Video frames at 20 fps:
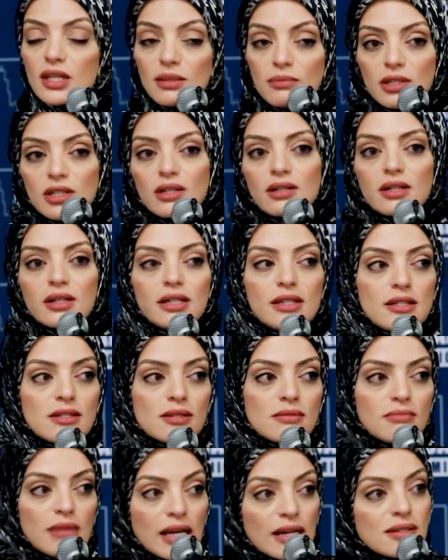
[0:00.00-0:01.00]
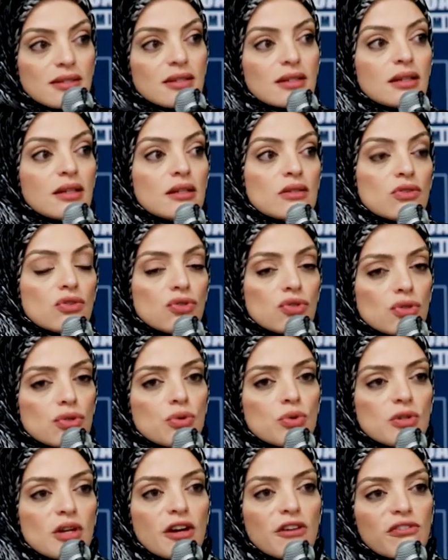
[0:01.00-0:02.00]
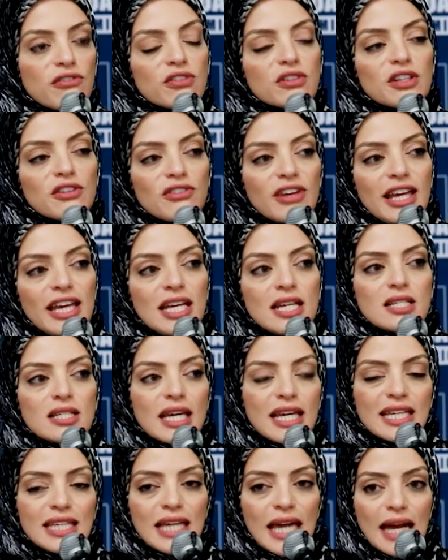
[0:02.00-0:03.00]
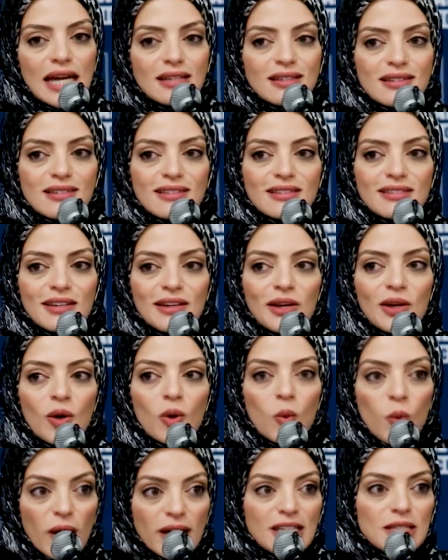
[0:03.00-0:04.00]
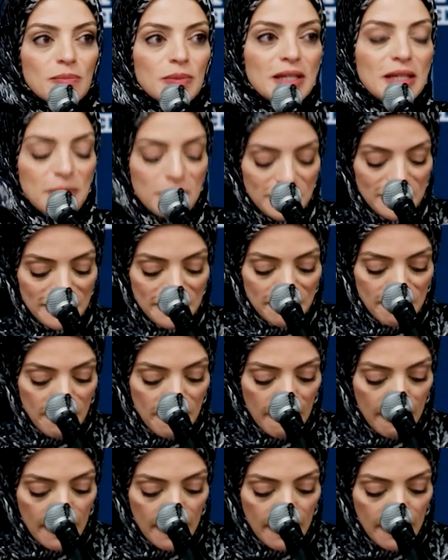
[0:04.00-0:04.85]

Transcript: immigrants, Mexicans, Jews, are full of hate against white people.